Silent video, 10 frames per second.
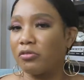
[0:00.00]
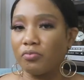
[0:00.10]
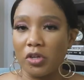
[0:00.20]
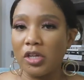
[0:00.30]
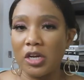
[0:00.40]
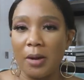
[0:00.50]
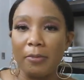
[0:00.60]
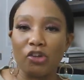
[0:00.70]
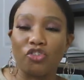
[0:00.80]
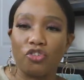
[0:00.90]
there's really not
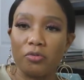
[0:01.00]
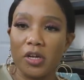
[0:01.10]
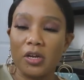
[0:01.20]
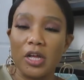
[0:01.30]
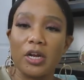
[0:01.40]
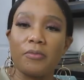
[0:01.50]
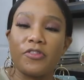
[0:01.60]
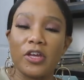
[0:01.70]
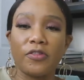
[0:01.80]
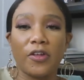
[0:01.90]
much to it. And I
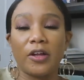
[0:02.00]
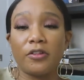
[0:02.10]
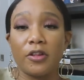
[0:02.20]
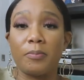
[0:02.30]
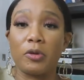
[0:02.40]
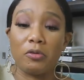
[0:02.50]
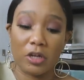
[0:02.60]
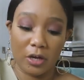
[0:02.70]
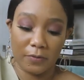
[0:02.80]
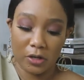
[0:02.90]
think that's the
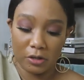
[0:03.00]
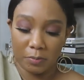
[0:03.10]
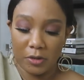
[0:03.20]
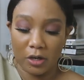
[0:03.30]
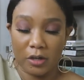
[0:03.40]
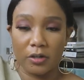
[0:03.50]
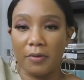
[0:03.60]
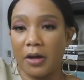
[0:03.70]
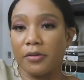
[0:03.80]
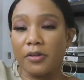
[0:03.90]
beauty of it, is because
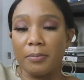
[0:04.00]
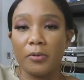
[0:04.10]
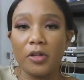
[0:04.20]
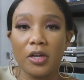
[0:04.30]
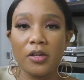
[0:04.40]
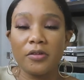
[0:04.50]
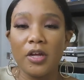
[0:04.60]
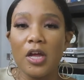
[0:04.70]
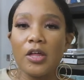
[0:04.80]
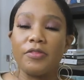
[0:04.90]
of how simple it is,
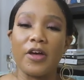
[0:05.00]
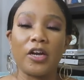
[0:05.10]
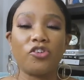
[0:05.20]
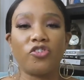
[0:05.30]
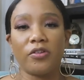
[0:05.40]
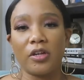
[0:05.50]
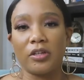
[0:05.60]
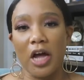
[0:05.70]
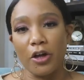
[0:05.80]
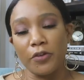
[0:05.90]
that it just
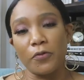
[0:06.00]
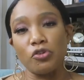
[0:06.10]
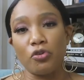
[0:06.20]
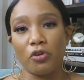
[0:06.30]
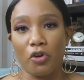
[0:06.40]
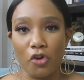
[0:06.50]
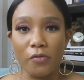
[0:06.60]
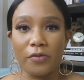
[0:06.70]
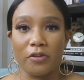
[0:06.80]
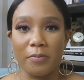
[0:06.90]
allows for your
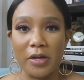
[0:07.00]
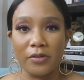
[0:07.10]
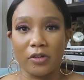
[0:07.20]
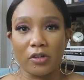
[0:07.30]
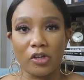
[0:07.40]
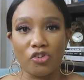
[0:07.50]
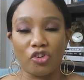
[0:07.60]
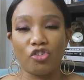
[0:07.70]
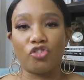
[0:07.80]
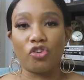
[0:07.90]
curves to basically
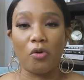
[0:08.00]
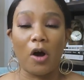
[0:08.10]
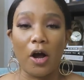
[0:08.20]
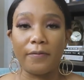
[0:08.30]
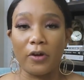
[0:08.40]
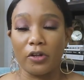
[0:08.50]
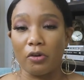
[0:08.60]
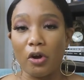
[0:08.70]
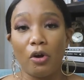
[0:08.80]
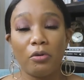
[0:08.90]
just show off on
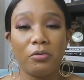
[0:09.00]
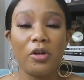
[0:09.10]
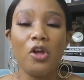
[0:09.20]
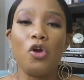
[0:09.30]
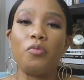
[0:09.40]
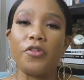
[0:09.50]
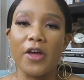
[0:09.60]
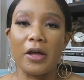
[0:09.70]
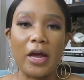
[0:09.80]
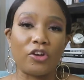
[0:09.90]
their own
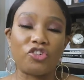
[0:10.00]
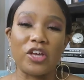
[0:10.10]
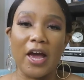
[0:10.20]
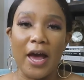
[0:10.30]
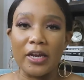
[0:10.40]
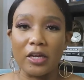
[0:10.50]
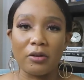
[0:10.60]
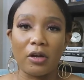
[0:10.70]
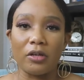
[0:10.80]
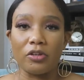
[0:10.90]
without actually
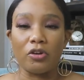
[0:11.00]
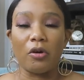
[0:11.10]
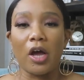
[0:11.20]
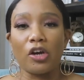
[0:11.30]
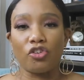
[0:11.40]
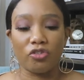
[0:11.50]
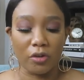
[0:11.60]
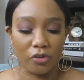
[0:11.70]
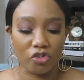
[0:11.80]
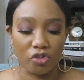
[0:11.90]
adding, you know,
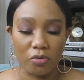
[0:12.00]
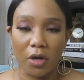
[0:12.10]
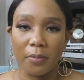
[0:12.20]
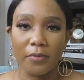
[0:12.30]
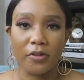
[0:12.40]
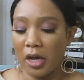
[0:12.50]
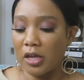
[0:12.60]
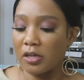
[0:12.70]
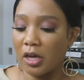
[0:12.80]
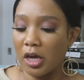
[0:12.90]
extra to them. But
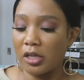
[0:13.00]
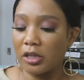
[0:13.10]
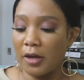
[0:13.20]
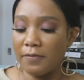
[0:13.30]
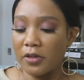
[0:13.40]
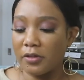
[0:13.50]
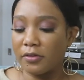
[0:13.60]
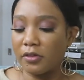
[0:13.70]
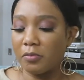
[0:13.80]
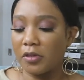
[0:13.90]
I, I love
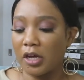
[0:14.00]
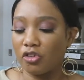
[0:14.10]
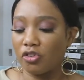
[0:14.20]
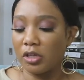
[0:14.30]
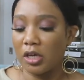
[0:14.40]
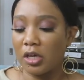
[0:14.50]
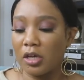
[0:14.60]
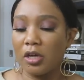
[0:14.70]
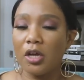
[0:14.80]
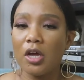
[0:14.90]
this. This was
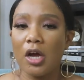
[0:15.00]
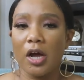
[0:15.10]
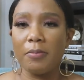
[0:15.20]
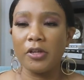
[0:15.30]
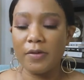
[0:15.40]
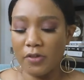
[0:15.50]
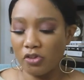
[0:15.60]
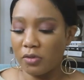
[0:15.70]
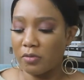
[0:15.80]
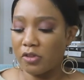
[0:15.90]
actually, I believe
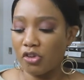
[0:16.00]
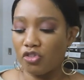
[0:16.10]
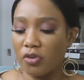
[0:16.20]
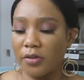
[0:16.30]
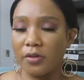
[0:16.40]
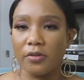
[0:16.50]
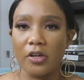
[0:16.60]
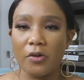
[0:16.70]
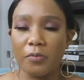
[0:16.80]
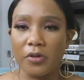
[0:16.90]
this, this dress
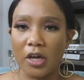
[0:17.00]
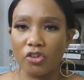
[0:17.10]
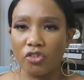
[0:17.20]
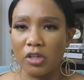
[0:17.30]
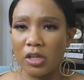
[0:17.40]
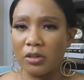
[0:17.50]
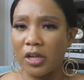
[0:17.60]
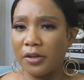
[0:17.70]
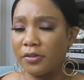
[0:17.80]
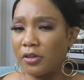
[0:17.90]
itself was actually
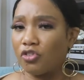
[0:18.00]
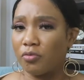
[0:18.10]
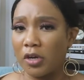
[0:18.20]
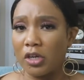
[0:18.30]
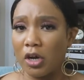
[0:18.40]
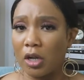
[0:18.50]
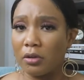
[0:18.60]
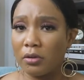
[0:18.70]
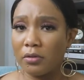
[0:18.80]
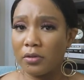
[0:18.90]
less than twenty
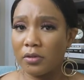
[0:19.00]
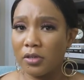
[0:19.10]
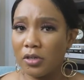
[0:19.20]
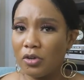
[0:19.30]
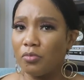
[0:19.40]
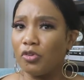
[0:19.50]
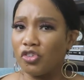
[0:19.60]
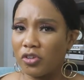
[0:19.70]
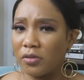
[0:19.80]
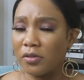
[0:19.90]
dollars,
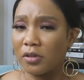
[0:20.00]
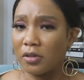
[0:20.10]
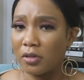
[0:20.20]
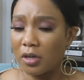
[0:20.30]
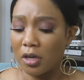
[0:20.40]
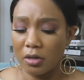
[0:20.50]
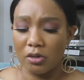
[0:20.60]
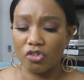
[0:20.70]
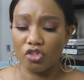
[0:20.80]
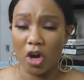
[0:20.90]
which is
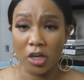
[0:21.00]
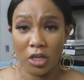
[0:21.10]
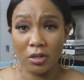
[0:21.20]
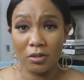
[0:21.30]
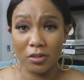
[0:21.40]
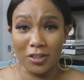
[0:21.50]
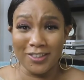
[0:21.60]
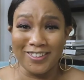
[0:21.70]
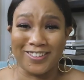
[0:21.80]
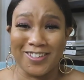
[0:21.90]
shocking
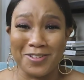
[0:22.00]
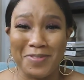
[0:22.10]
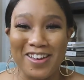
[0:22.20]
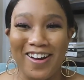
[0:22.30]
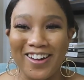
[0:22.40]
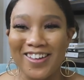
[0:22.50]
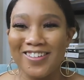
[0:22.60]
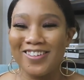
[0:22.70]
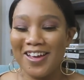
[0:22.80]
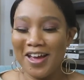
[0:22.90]
to be
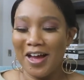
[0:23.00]
honest.